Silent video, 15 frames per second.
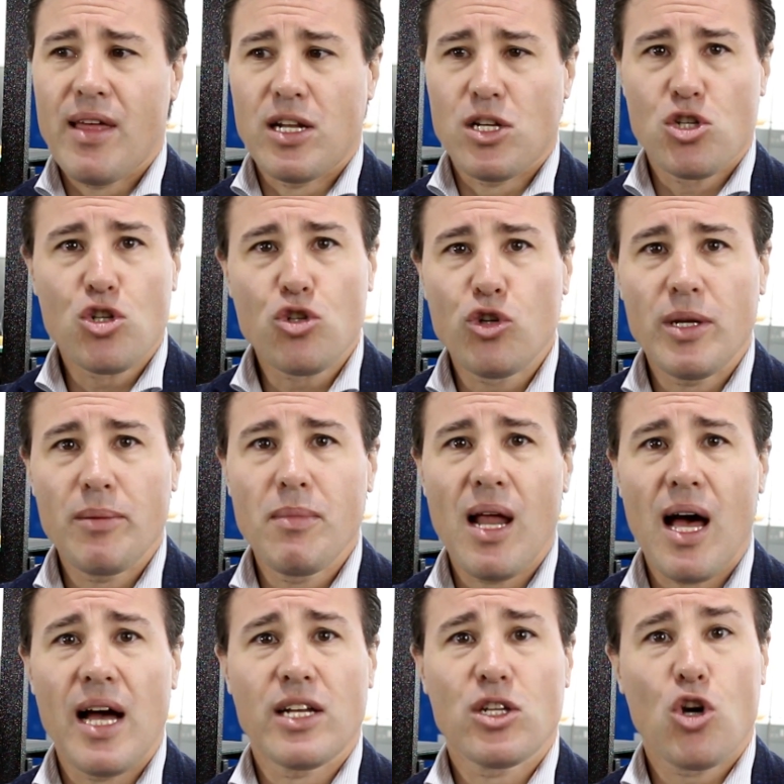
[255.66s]
that is
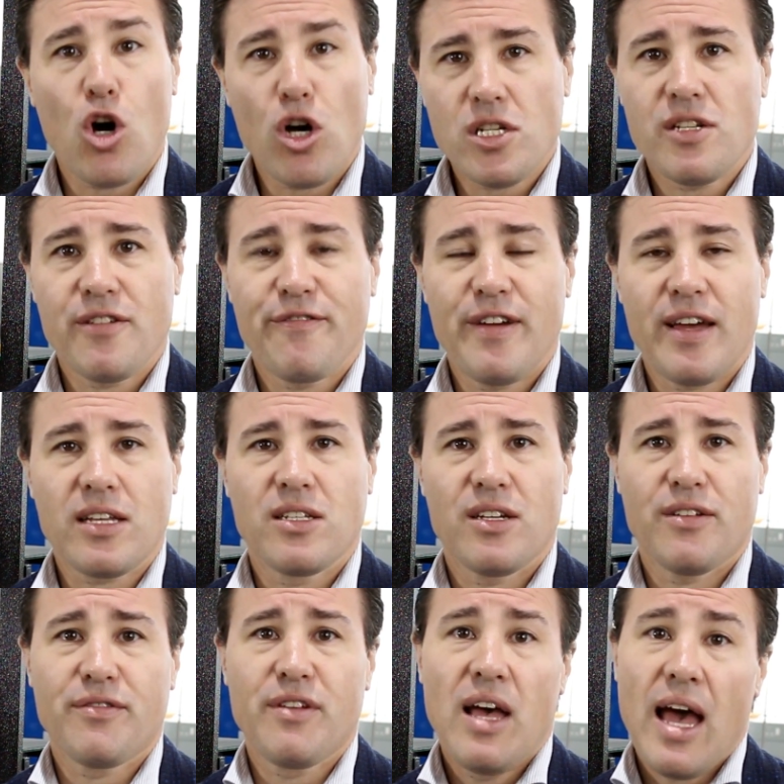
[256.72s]
streamlined, cost
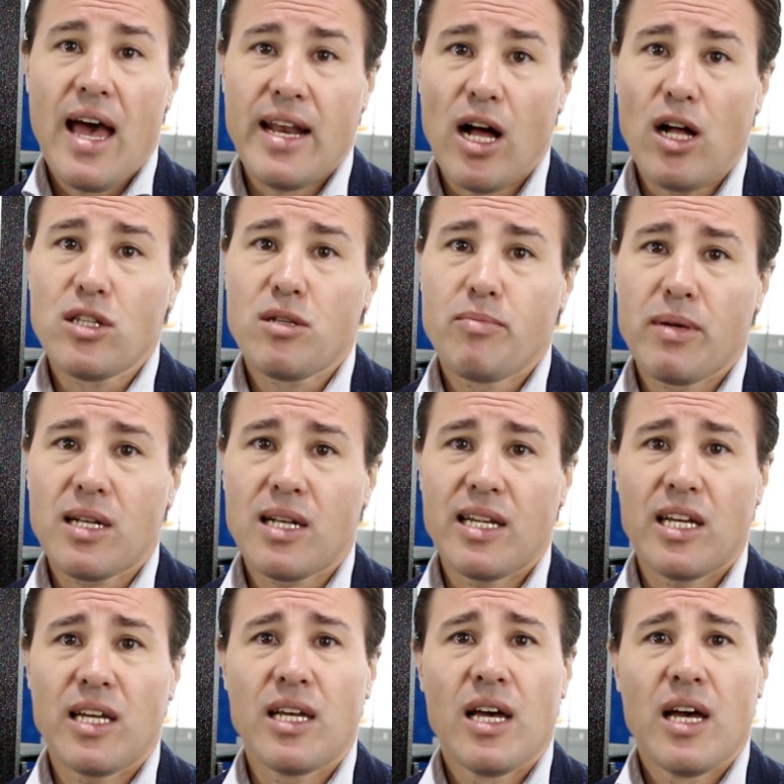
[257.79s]
effective, and
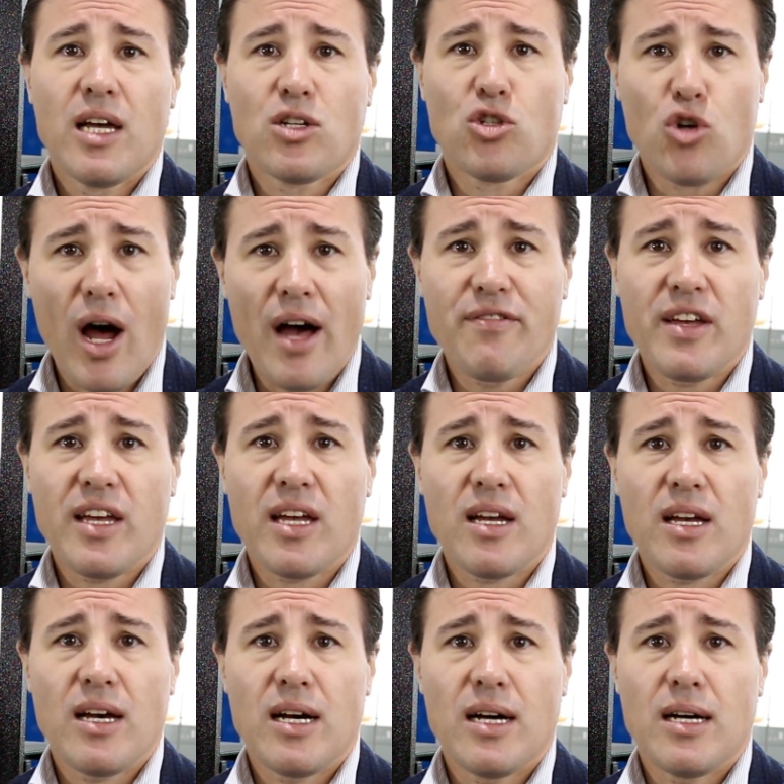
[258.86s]
ultimately
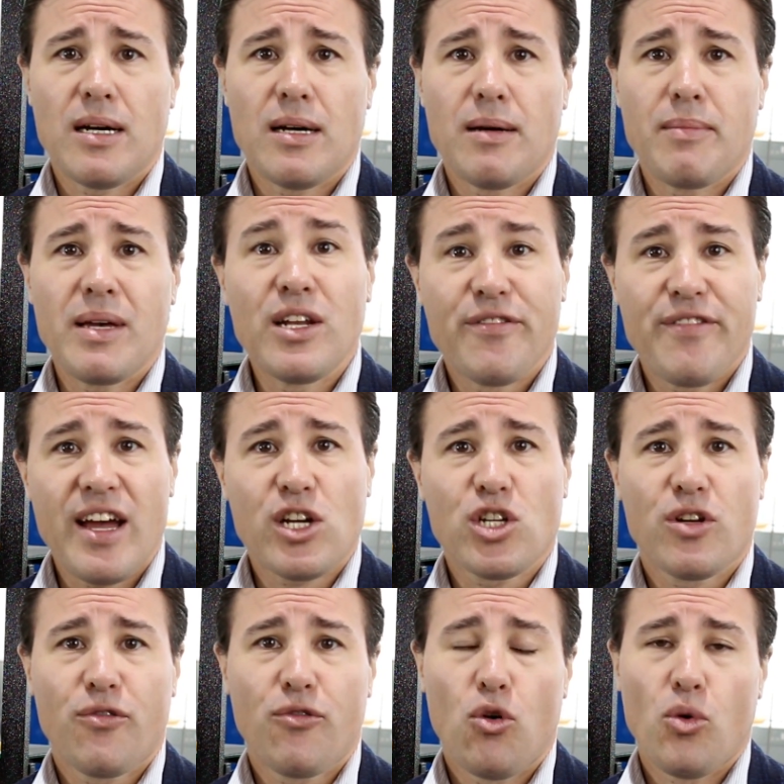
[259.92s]
driving uh,
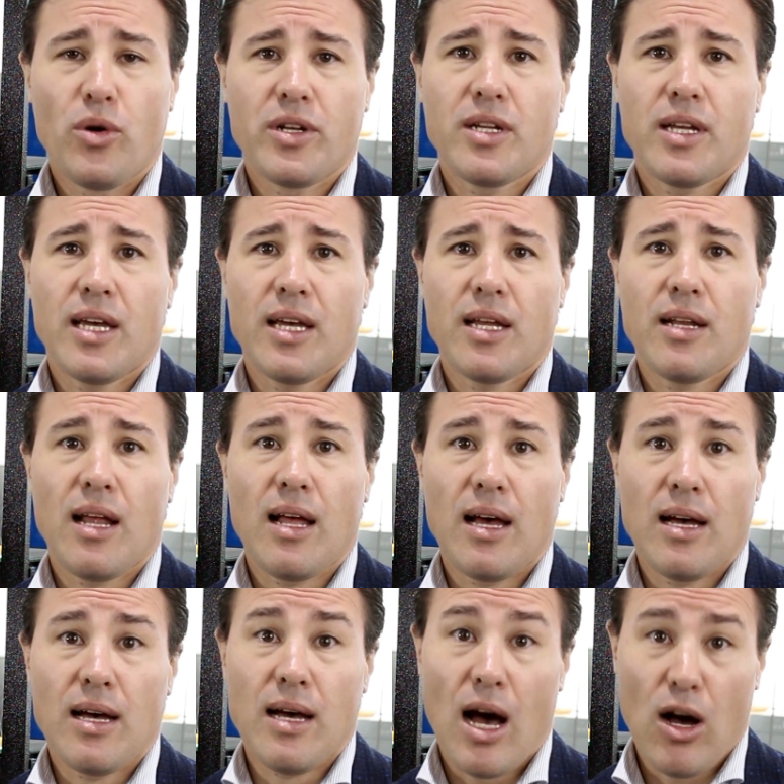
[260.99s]
innovation forward in
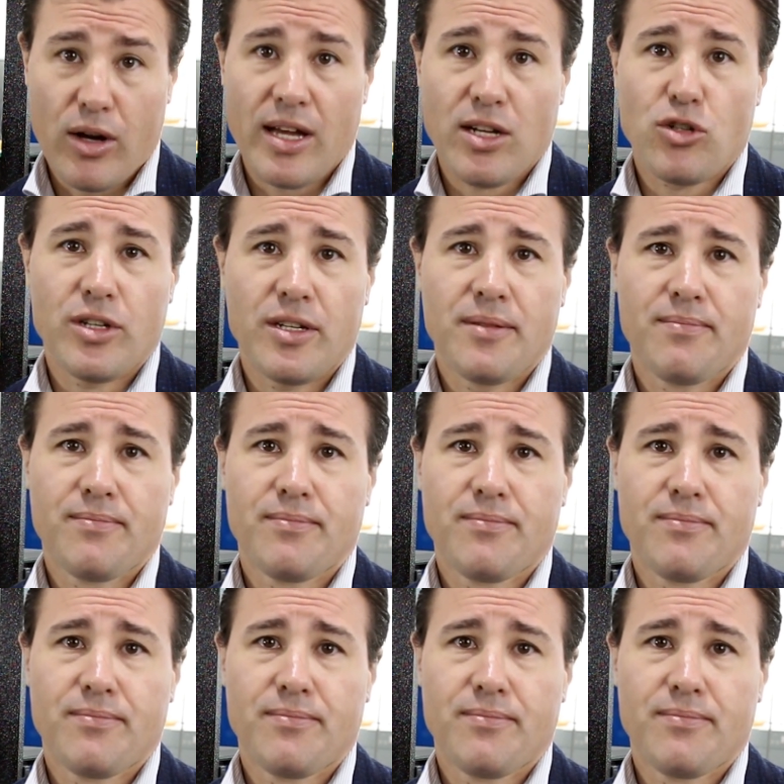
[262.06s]
uh, our country.